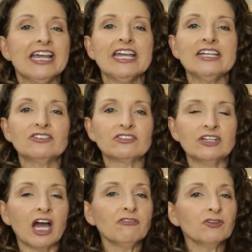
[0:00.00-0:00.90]
It is
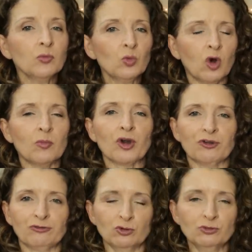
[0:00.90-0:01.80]
not from
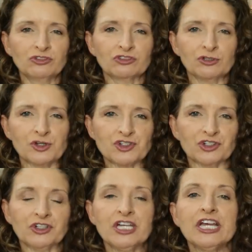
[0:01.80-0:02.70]
Walmart, full
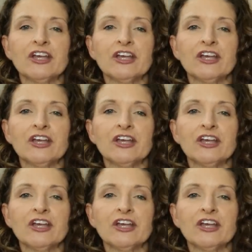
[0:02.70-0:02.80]
disclosure.